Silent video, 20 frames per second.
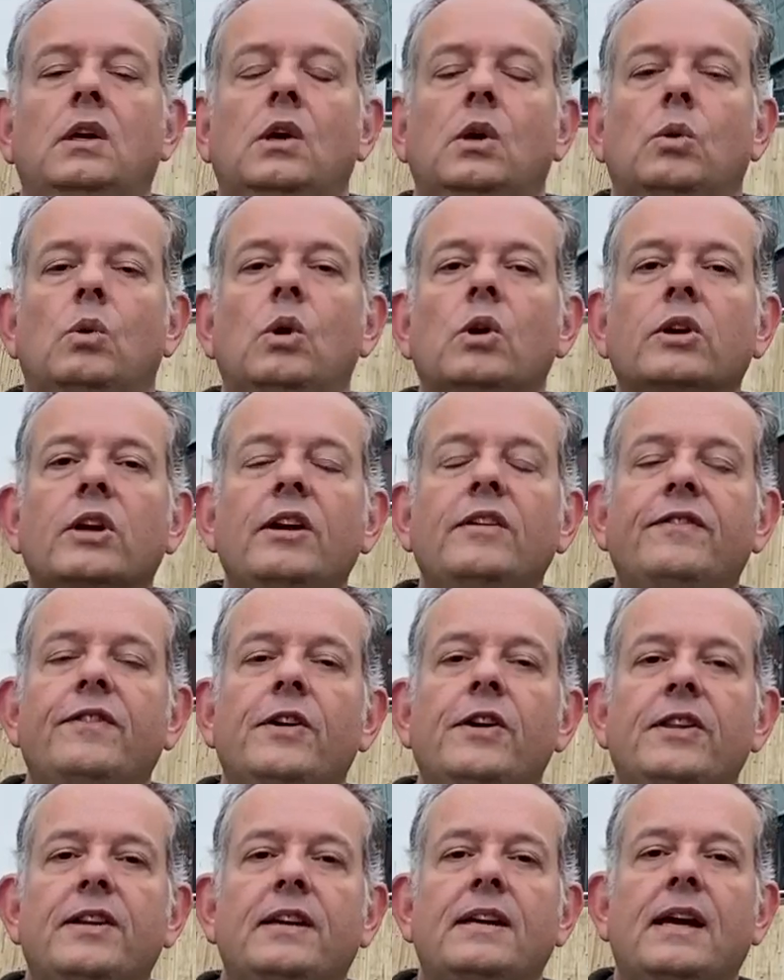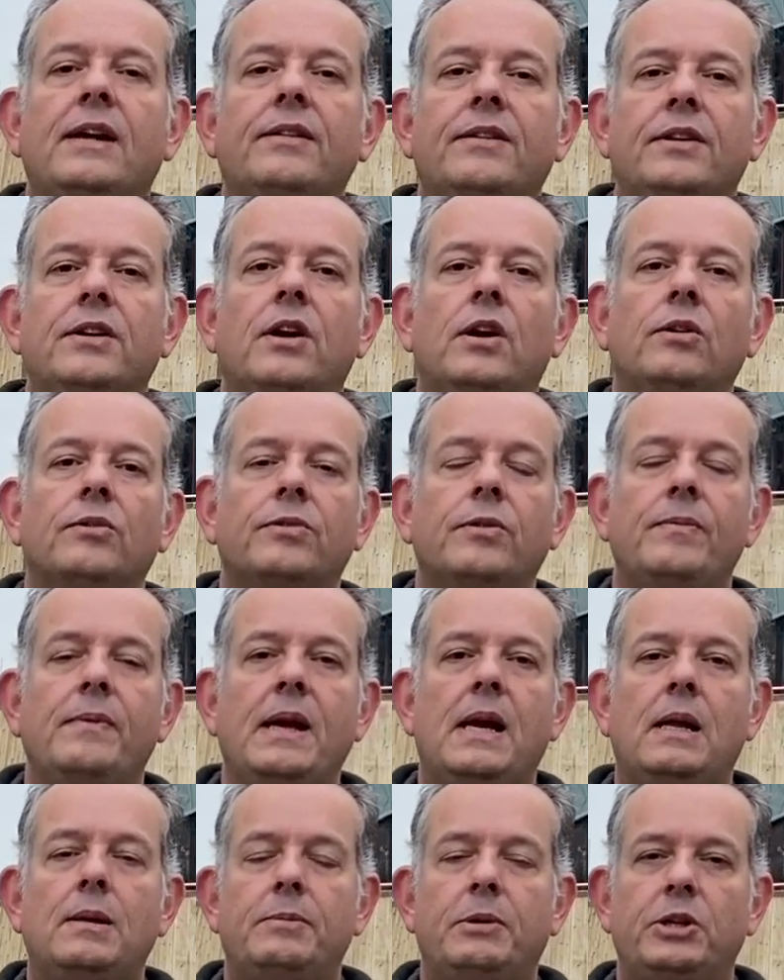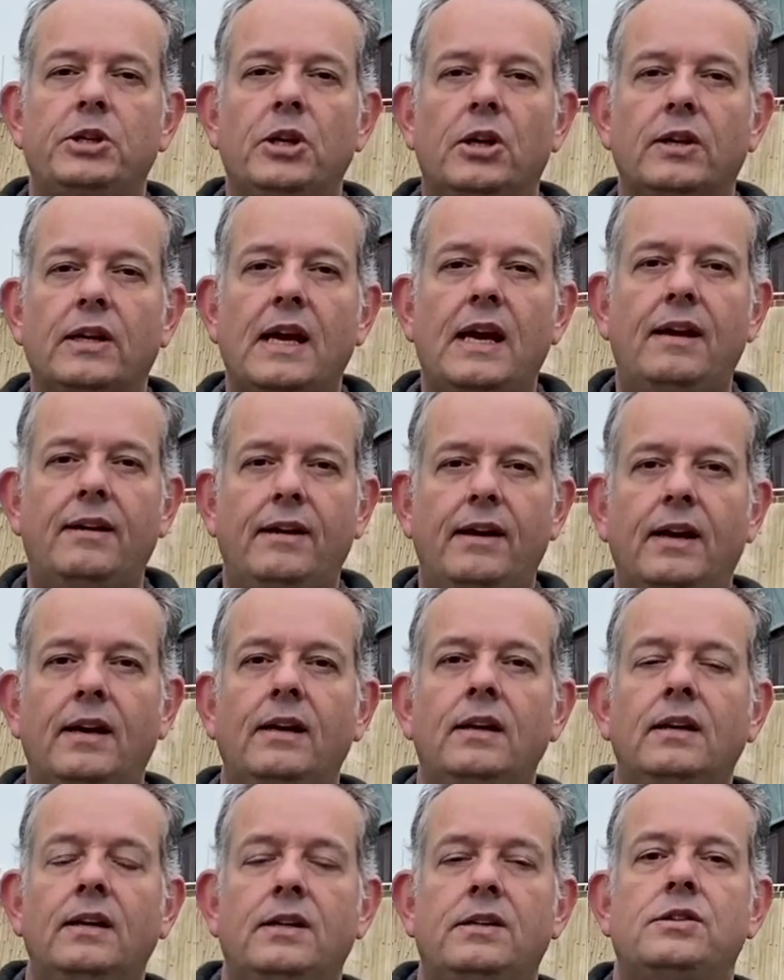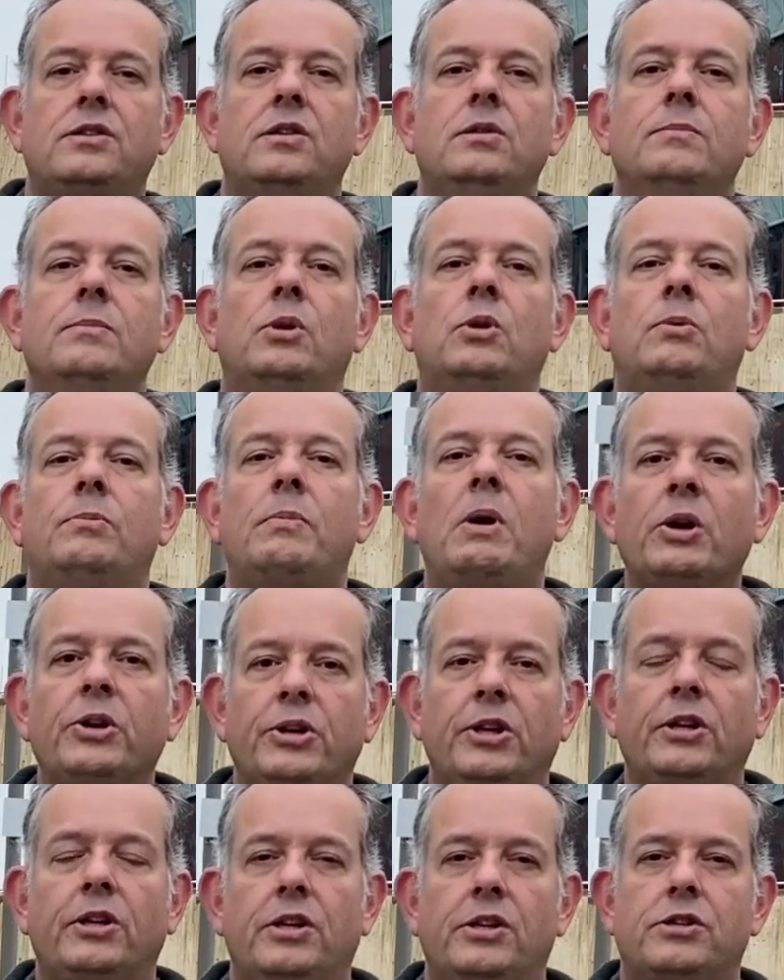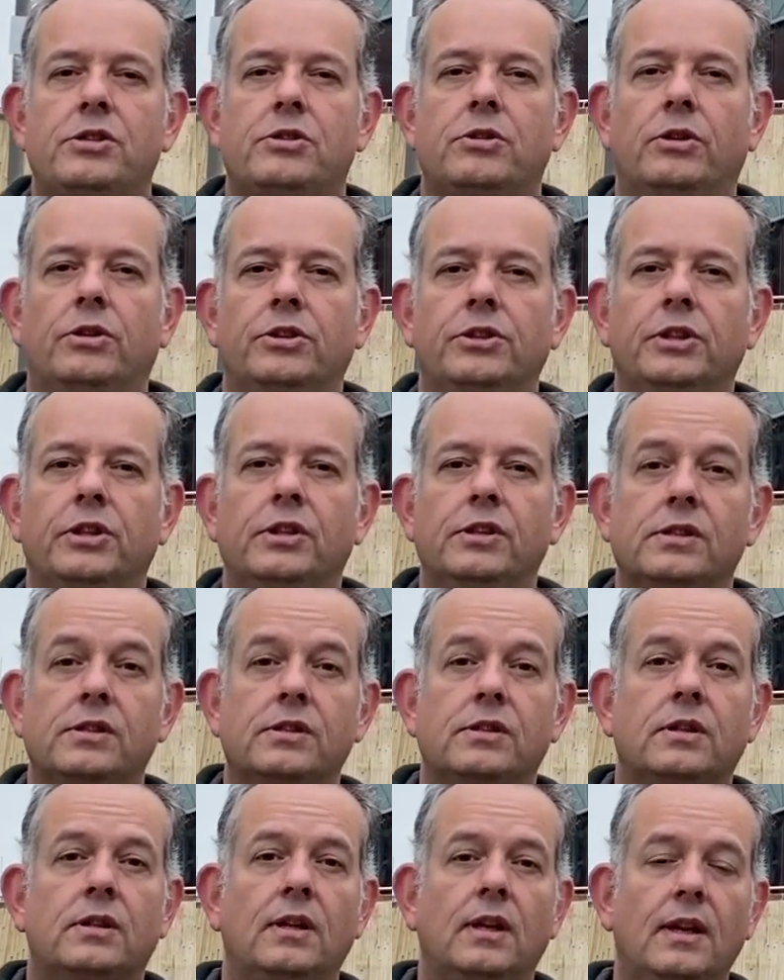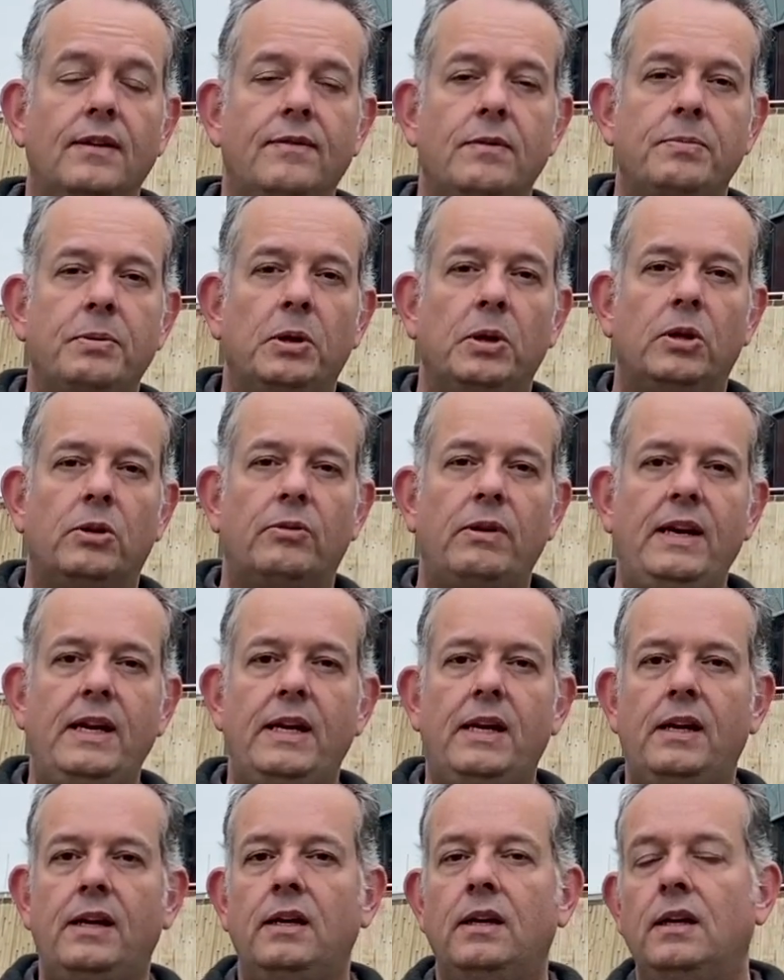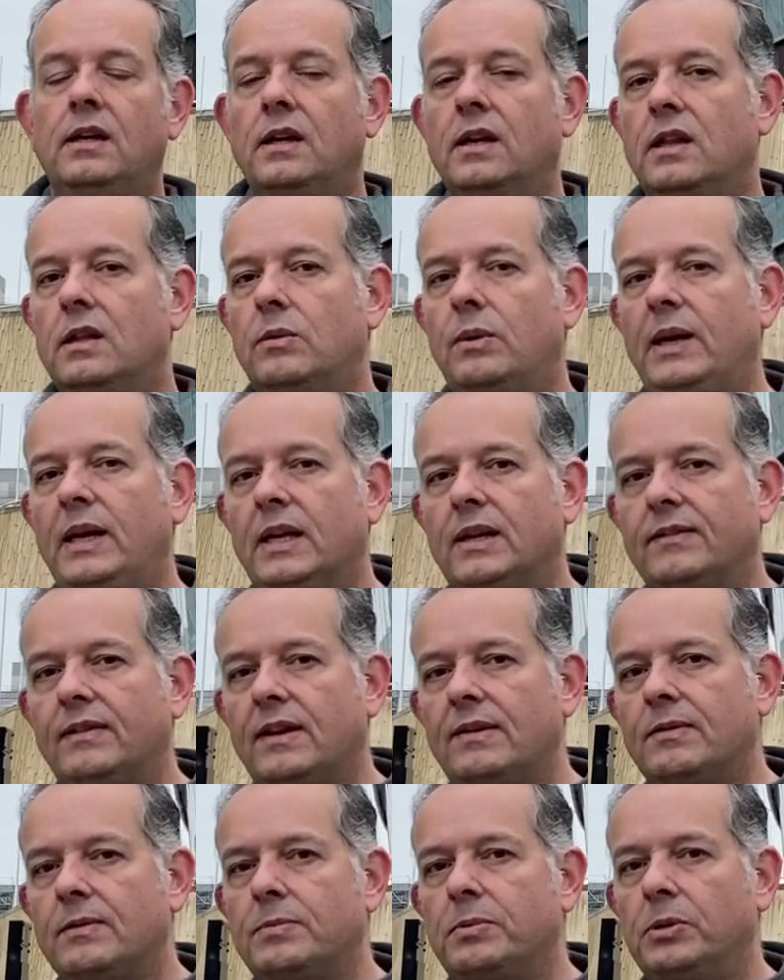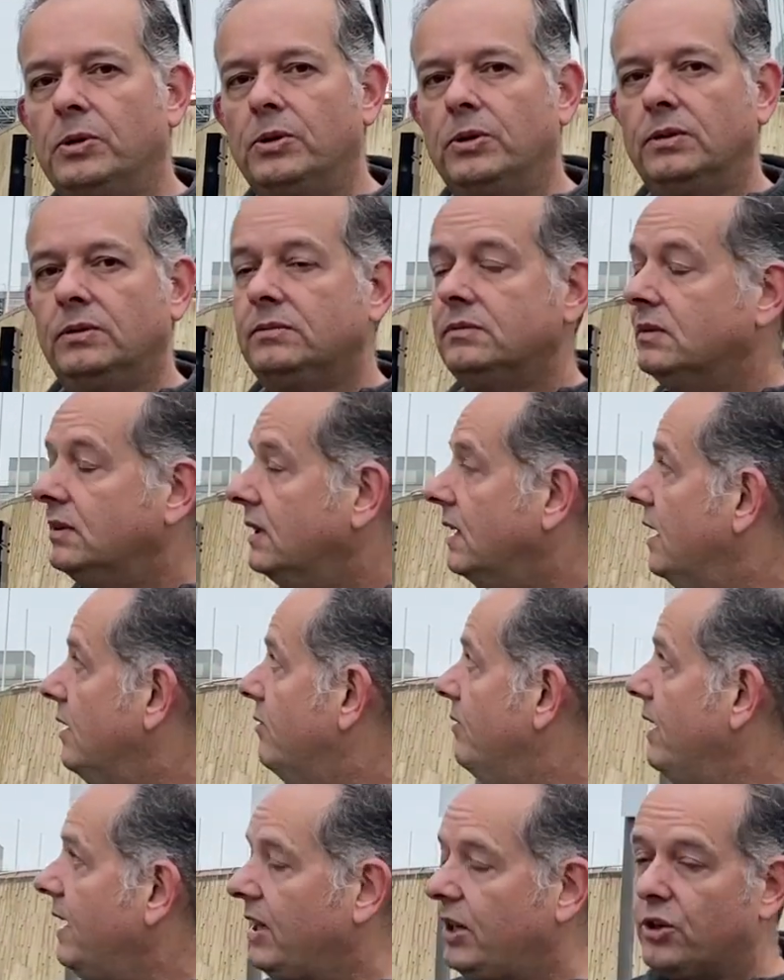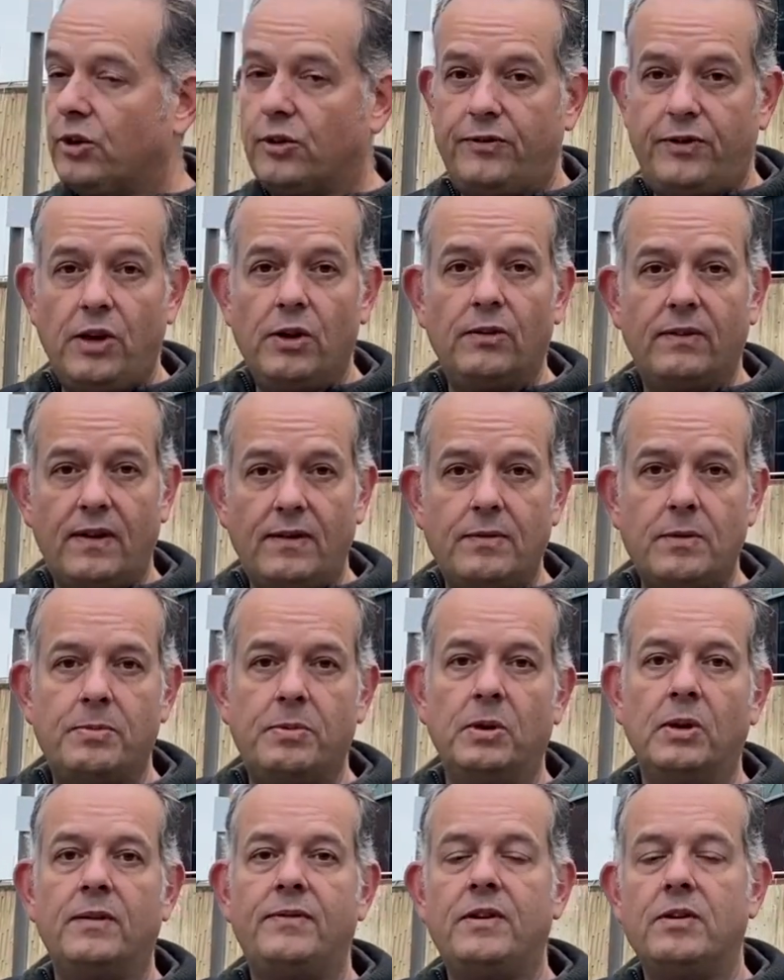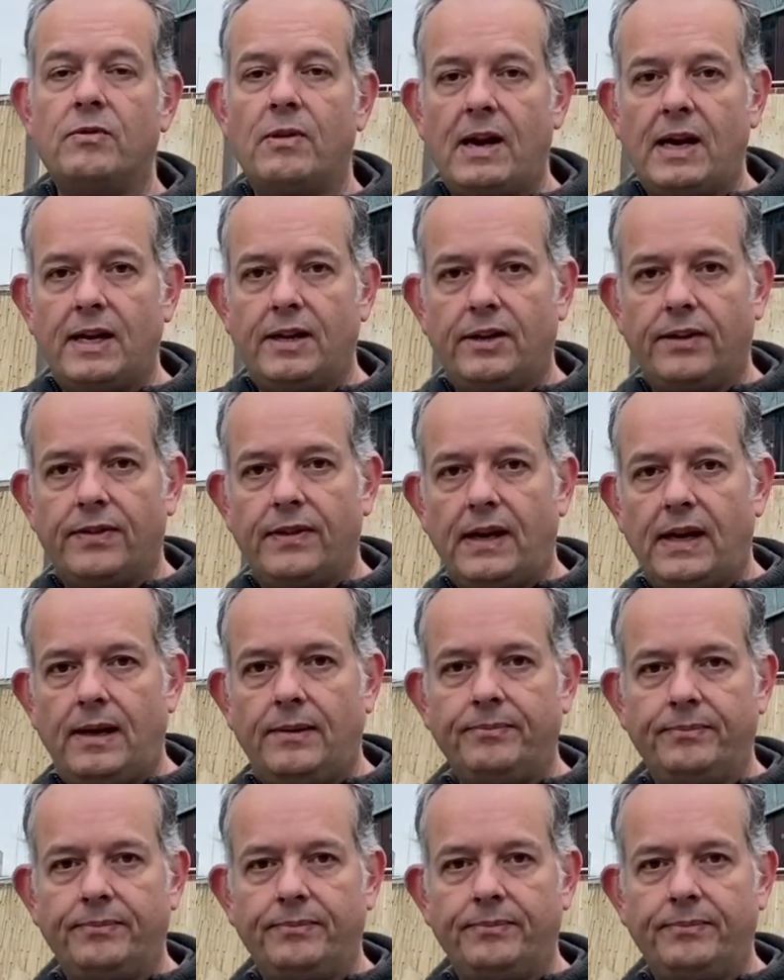Walking further down the dock from the Albert Dock area, the two more modern constructions, the Liverpool Arena and the Wheel of Liverpool. You get a really good view of Liverpool if you ride on that.